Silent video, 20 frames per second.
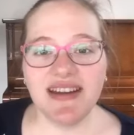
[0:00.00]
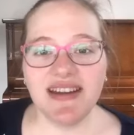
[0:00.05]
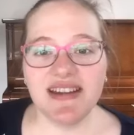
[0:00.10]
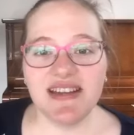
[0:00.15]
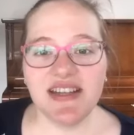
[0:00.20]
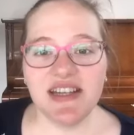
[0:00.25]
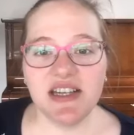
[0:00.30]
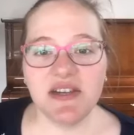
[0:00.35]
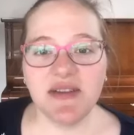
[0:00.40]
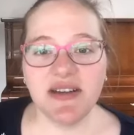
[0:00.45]

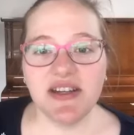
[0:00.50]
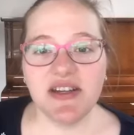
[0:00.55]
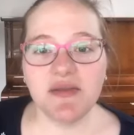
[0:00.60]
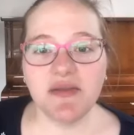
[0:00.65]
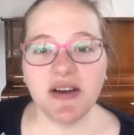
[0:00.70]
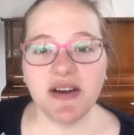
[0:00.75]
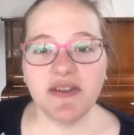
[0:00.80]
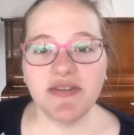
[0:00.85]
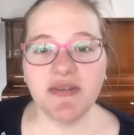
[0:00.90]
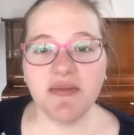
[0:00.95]
continuing to
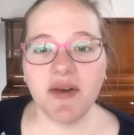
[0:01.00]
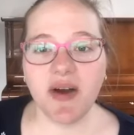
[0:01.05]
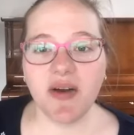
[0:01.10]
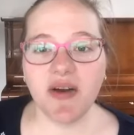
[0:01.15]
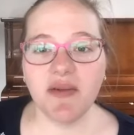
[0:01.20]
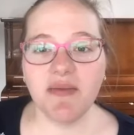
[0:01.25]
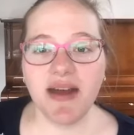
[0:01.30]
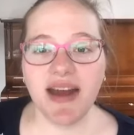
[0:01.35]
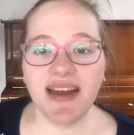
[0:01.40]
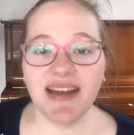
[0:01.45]
work from
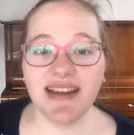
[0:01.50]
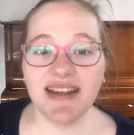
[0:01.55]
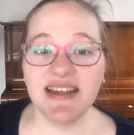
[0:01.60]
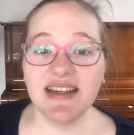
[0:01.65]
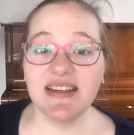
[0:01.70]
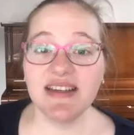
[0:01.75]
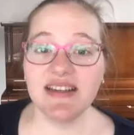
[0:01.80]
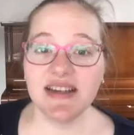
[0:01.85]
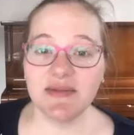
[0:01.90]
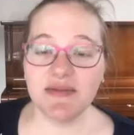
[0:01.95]
home at
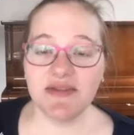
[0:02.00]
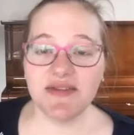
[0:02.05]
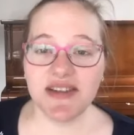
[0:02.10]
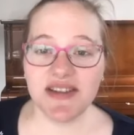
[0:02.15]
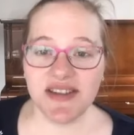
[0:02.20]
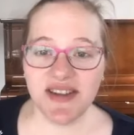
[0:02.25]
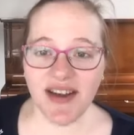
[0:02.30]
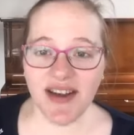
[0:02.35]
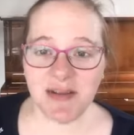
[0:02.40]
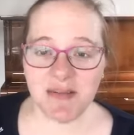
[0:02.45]
least some of the
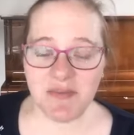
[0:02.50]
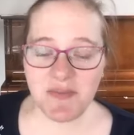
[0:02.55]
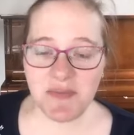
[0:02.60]
time.